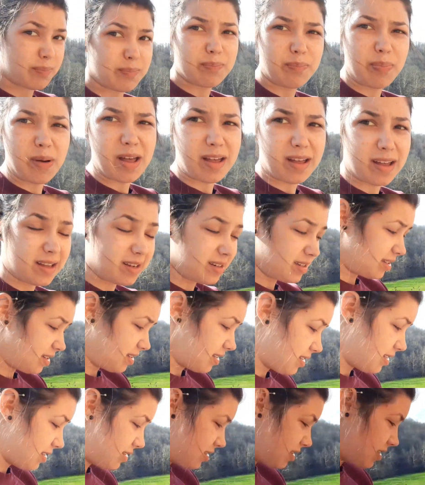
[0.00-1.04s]
But
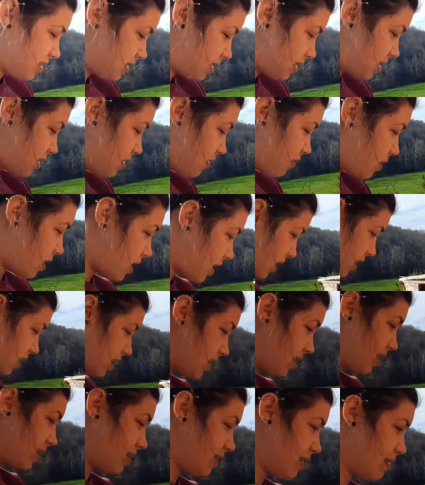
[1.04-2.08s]
just a quick
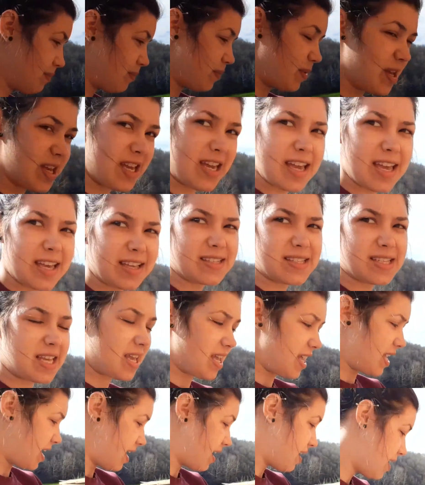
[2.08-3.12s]

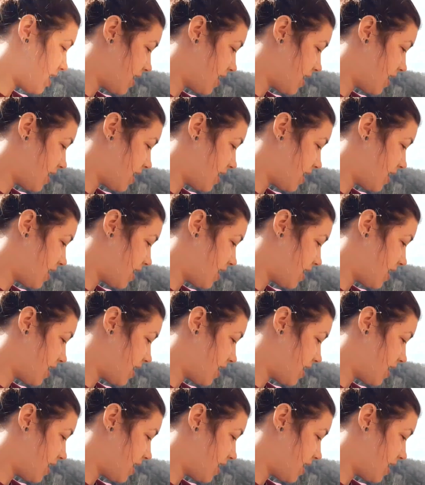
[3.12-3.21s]
PSA.